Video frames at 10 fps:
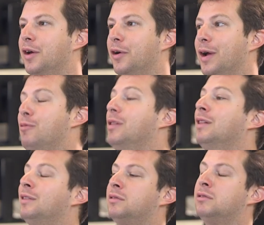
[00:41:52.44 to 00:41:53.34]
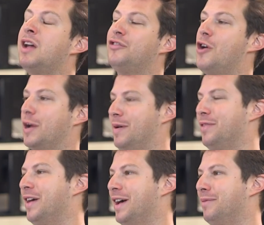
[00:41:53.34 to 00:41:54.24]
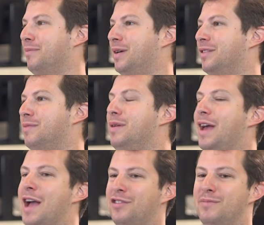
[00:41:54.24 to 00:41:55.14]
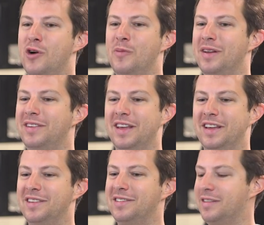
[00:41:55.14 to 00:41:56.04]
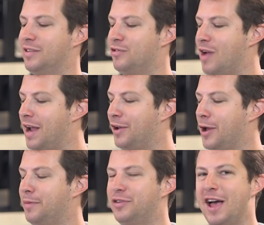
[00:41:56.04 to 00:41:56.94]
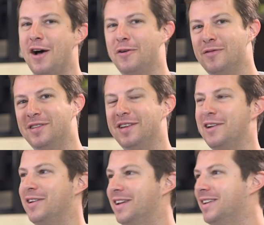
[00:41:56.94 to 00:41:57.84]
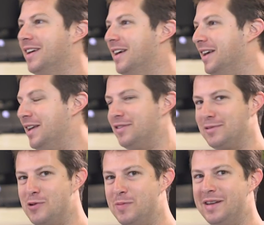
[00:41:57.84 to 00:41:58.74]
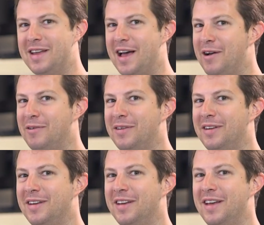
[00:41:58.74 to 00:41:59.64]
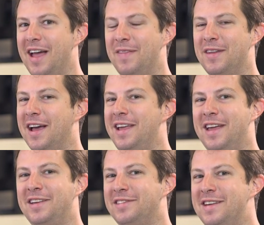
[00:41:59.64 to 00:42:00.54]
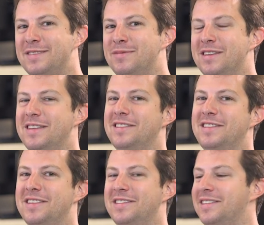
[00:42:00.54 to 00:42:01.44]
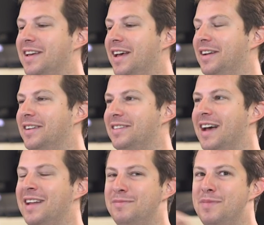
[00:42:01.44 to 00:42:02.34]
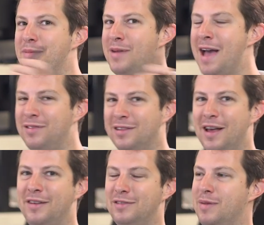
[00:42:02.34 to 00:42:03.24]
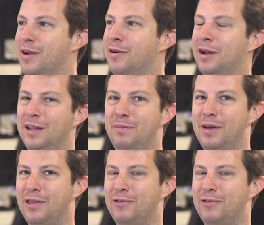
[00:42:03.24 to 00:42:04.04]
All right. Well, let's talk about that. Because the big action moment is the dragon comes down, Viserion, he's swooping down, and the Night King sees him in the distance, decides, hefts his ice spear, Olympic